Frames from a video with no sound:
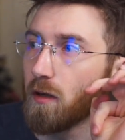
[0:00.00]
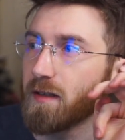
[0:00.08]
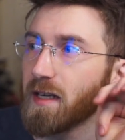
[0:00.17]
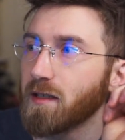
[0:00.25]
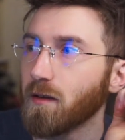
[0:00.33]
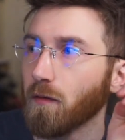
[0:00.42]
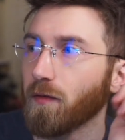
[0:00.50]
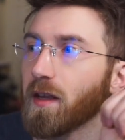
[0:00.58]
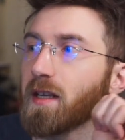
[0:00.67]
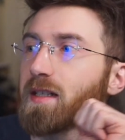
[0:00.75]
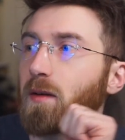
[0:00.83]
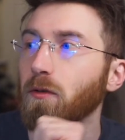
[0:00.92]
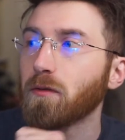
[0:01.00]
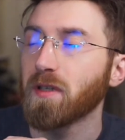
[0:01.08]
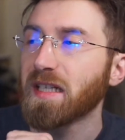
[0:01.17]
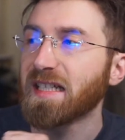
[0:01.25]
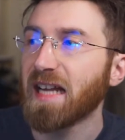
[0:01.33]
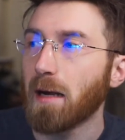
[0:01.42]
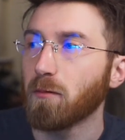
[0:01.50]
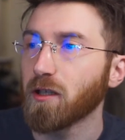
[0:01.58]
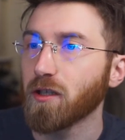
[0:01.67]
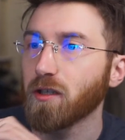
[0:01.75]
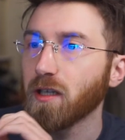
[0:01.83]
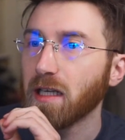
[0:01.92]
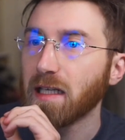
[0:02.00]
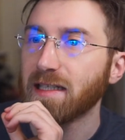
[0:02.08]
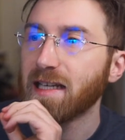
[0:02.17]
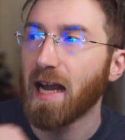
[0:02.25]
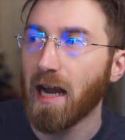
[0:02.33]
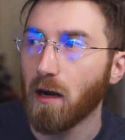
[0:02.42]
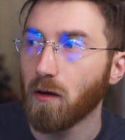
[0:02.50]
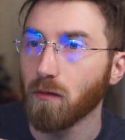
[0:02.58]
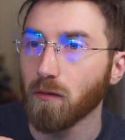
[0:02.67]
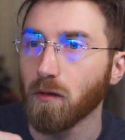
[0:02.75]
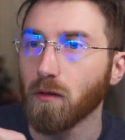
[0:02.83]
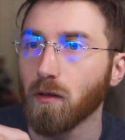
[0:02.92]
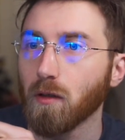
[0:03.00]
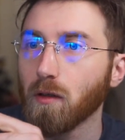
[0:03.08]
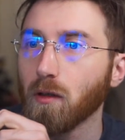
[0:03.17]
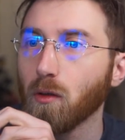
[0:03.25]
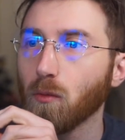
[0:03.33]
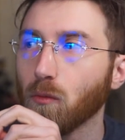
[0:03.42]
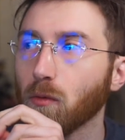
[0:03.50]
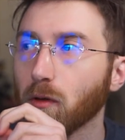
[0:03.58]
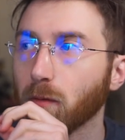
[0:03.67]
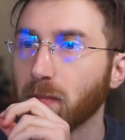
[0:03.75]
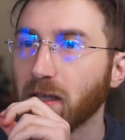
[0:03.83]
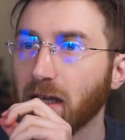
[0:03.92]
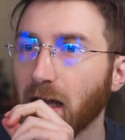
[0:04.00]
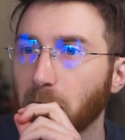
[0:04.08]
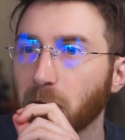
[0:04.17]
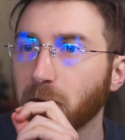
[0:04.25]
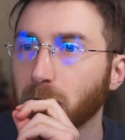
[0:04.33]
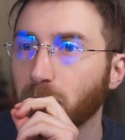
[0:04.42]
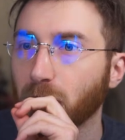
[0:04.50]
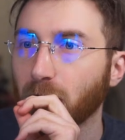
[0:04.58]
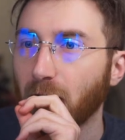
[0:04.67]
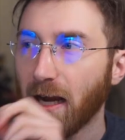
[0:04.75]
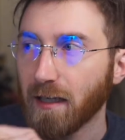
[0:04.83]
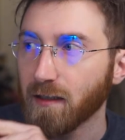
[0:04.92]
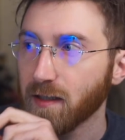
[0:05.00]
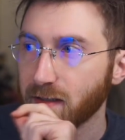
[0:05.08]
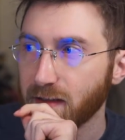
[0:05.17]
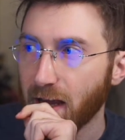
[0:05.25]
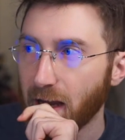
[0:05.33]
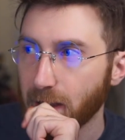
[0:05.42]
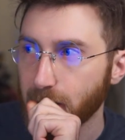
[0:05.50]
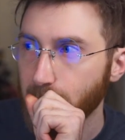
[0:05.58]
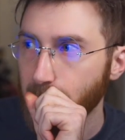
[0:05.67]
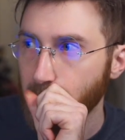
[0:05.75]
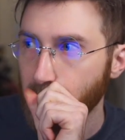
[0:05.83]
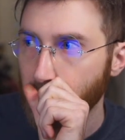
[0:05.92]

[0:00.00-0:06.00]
So I don't think someone who's established in a town would be able to practice that.